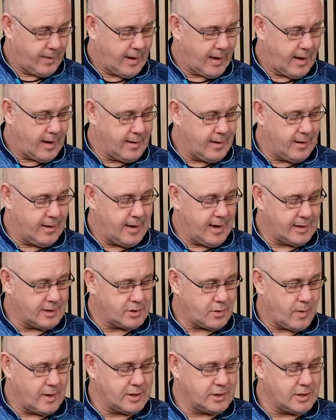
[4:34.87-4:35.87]
And the next
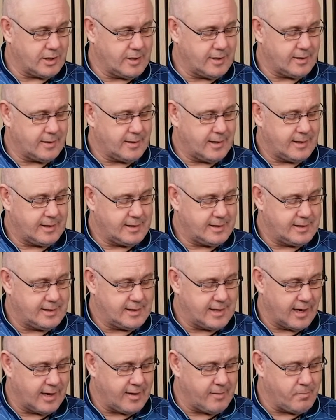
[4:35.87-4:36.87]
question,
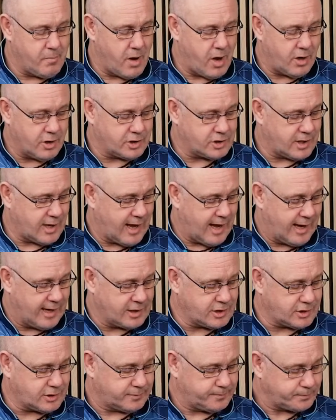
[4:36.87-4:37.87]
Dylan Moss
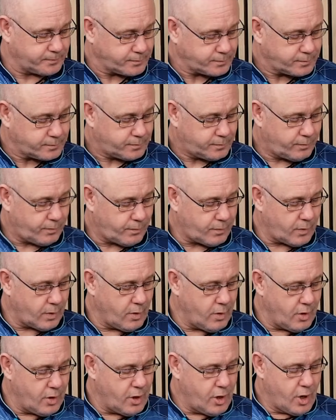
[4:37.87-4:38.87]
asks,
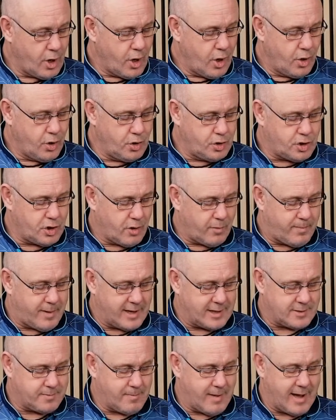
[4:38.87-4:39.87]
who's your
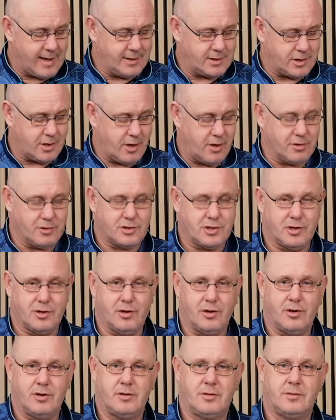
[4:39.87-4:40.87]
best mate on
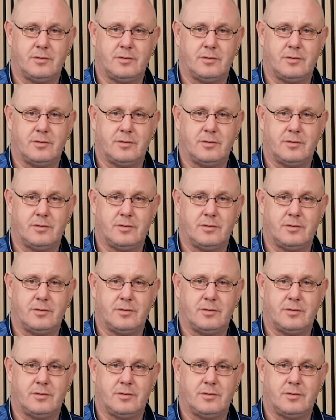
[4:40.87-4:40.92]
tour?